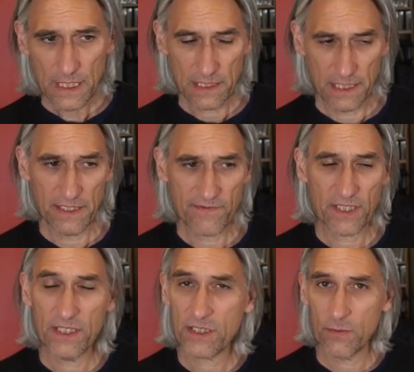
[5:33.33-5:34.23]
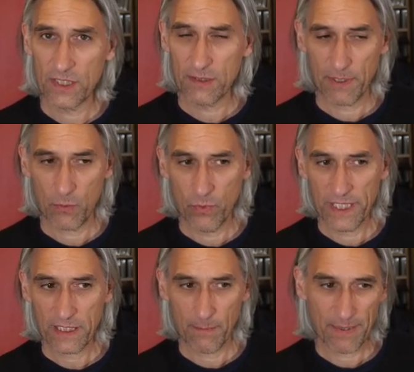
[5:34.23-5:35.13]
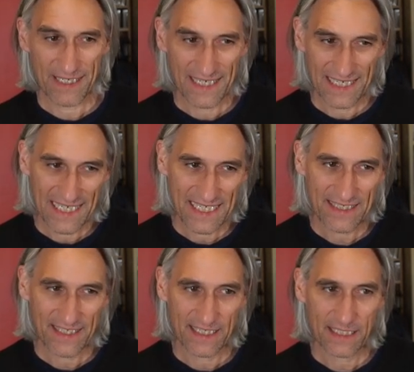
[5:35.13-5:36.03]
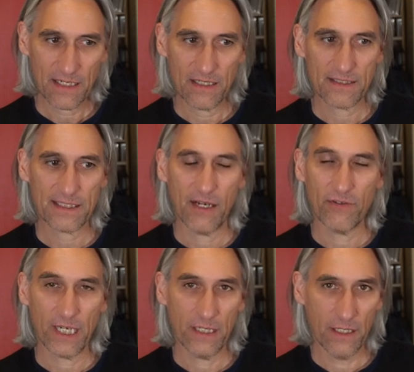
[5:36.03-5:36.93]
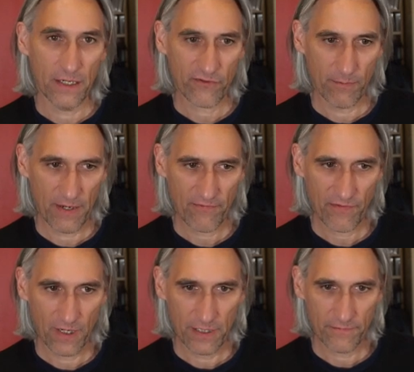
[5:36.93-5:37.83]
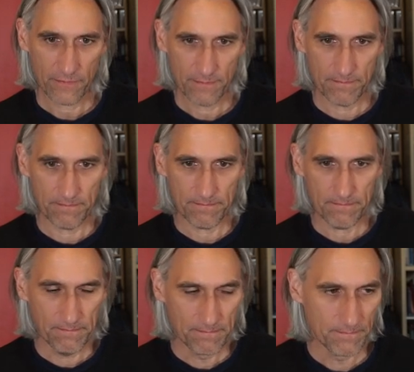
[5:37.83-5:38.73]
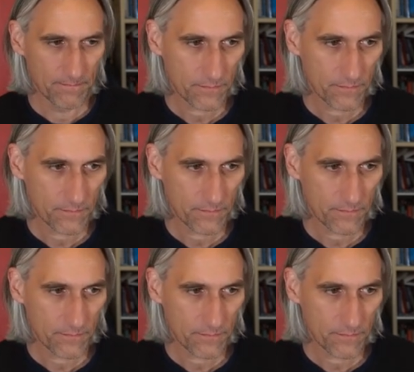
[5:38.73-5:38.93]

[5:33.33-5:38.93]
leaves these squares a bit weaker, but at least it cuts out that knight from f5.